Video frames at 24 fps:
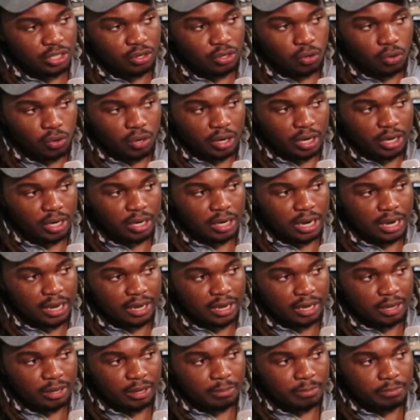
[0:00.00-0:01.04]
or
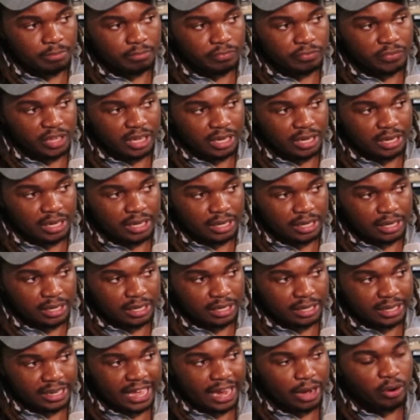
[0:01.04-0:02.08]

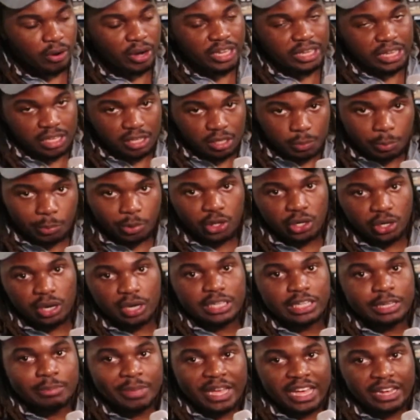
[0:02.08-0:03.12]
layering that you put
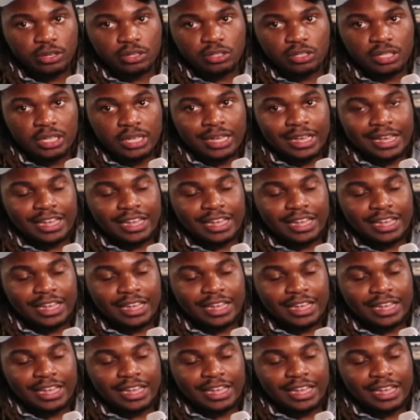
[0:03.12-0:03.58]
on the metal,